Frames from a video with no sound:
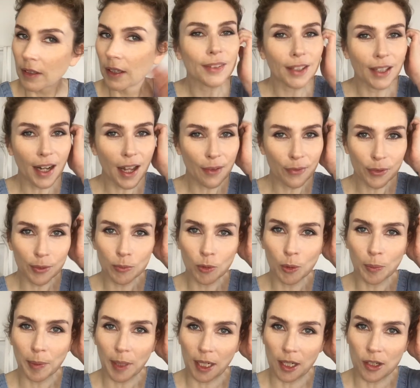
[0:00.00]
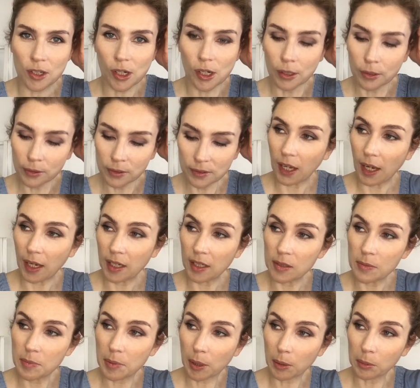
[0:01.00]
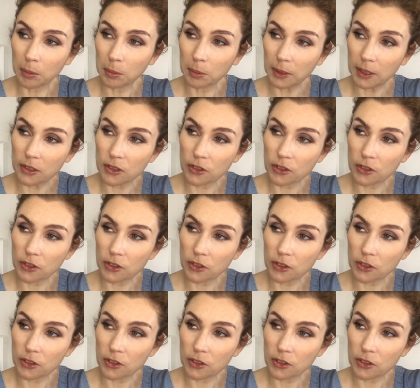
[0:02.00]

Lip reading: have some more Panadol and probably